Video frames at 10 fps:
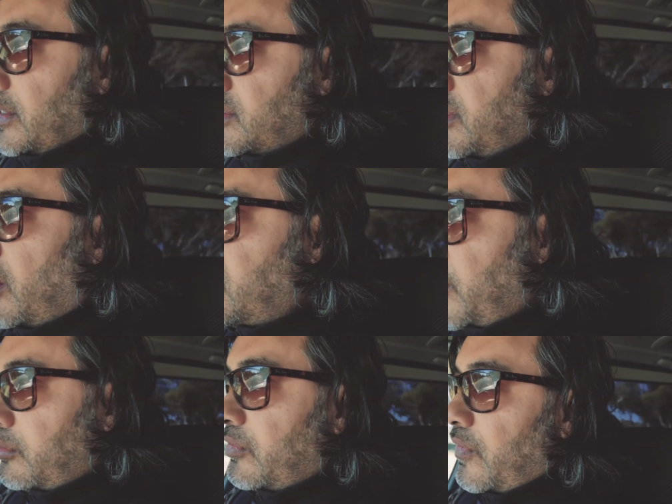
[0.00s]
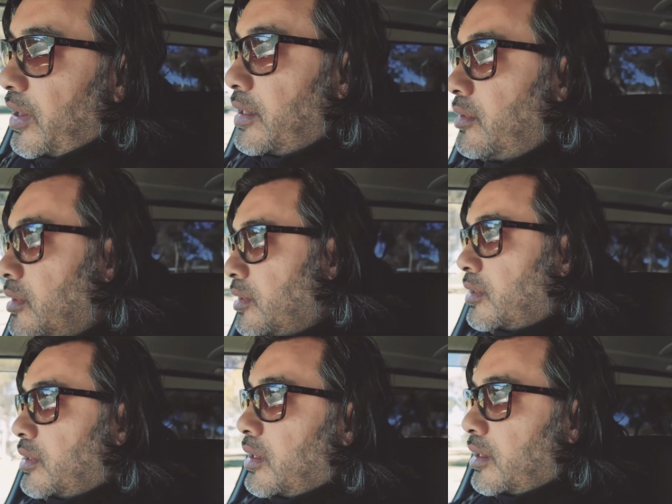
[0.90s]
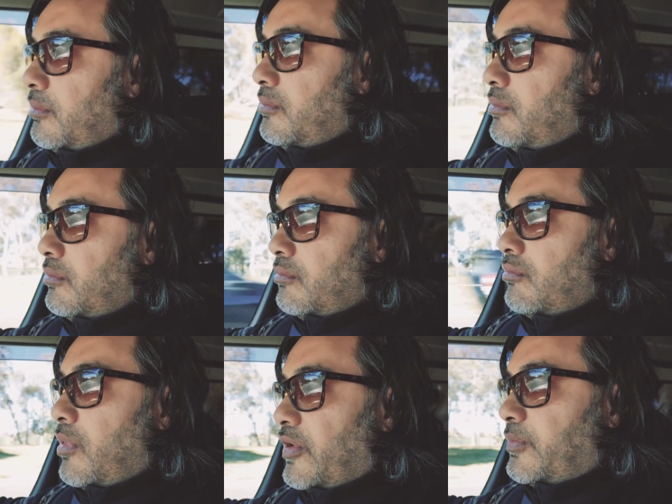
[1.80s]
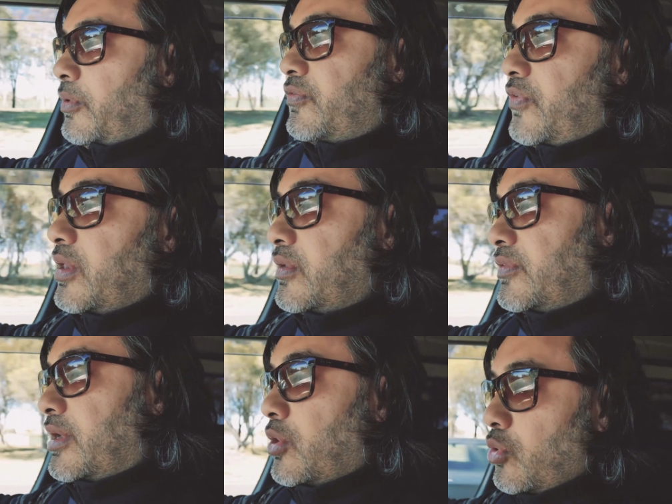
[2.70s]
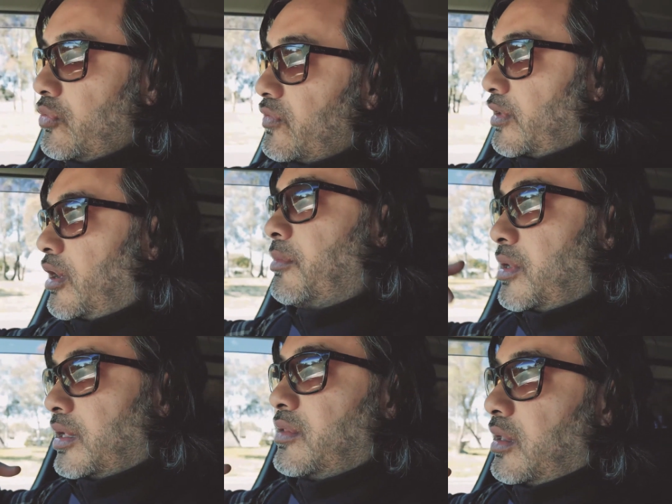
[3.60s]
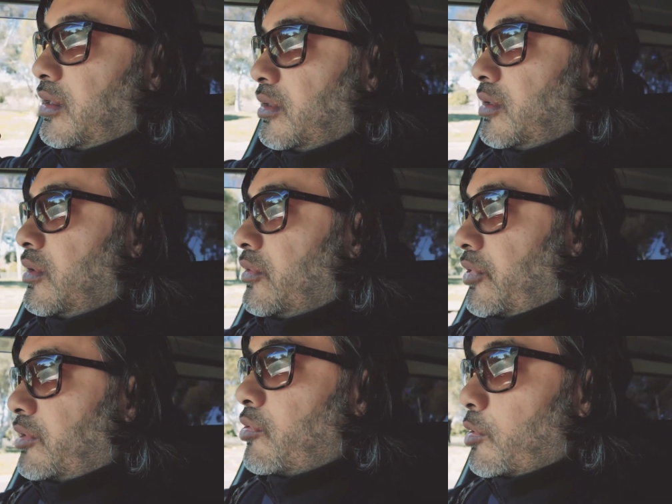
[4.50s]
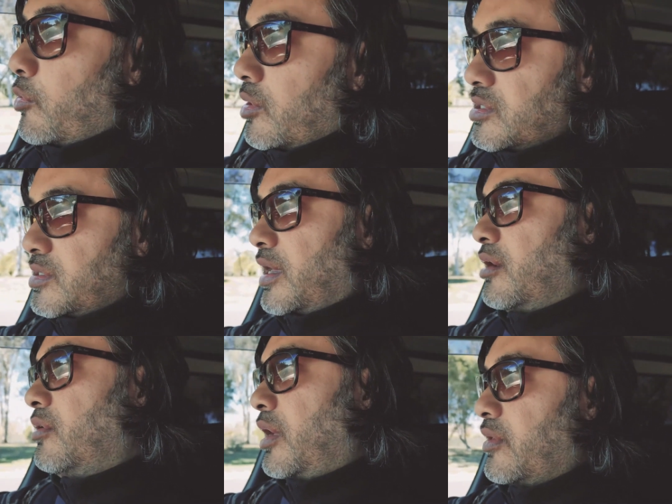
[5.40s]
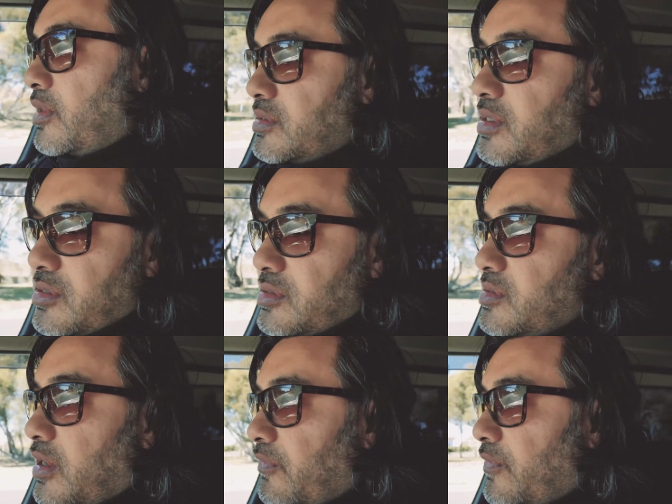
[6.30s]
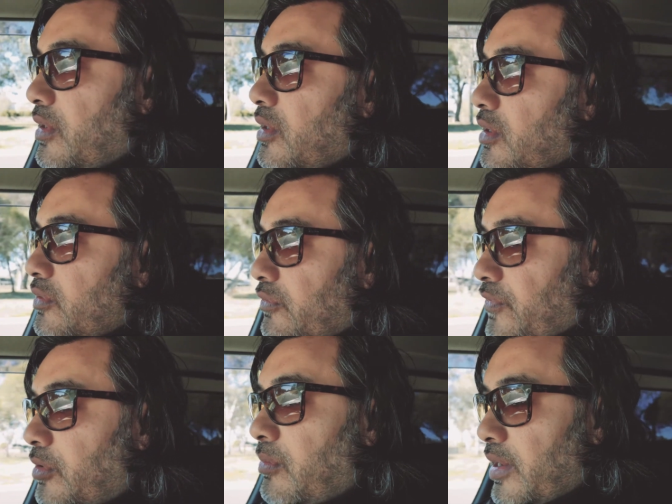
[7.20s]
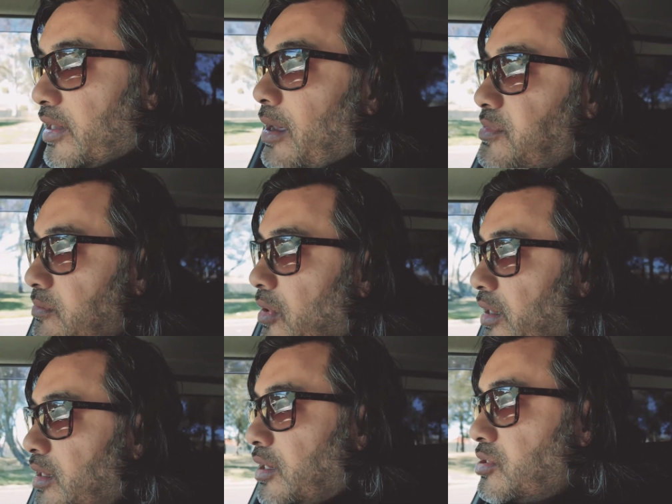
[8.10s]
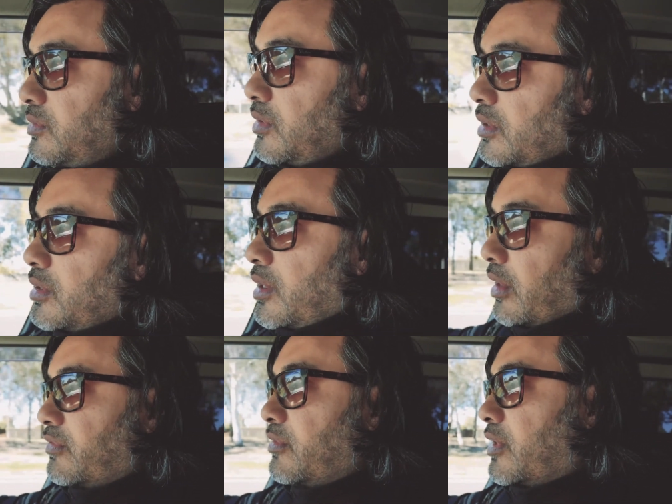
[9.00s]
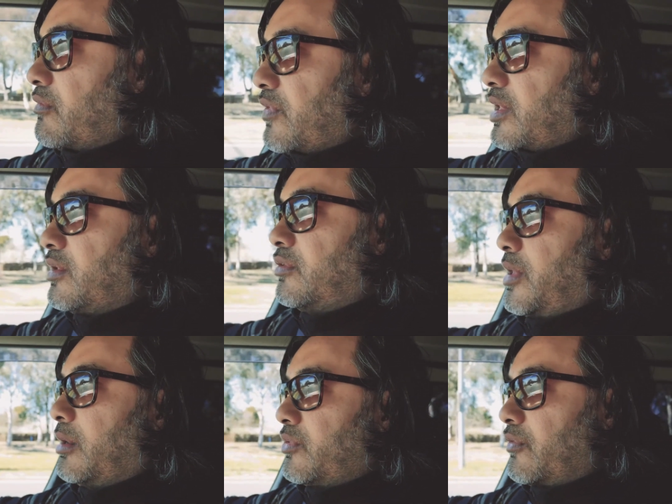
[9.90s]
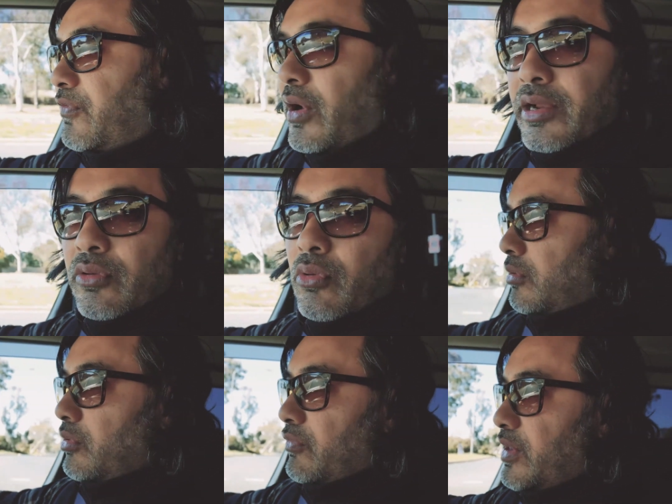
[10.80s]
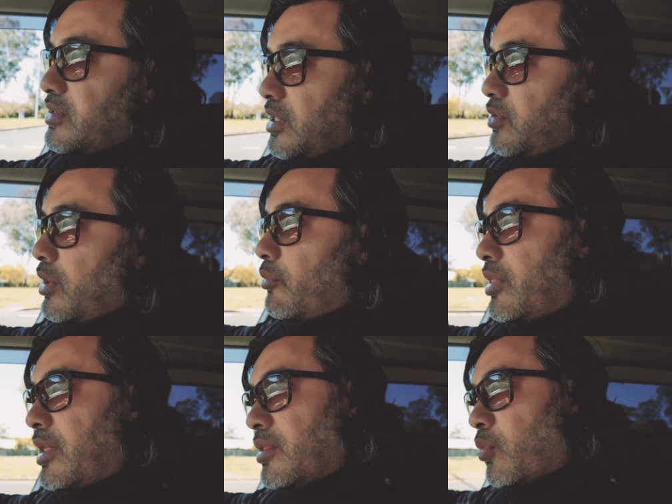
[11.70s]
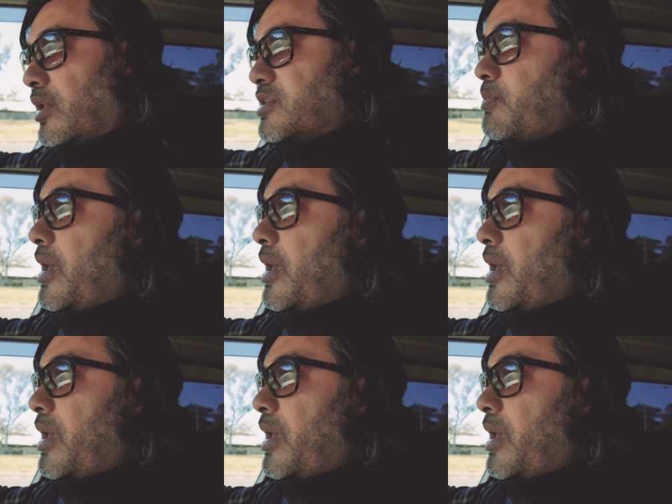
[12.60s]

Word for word: It's nice to be able to find um, I suppose figures that are loose. I'm collecting three three-quarter inch now, other than the six inch stuff, to fill my gaps in my collection. It's convenient to be able to find all the figures that you want in the one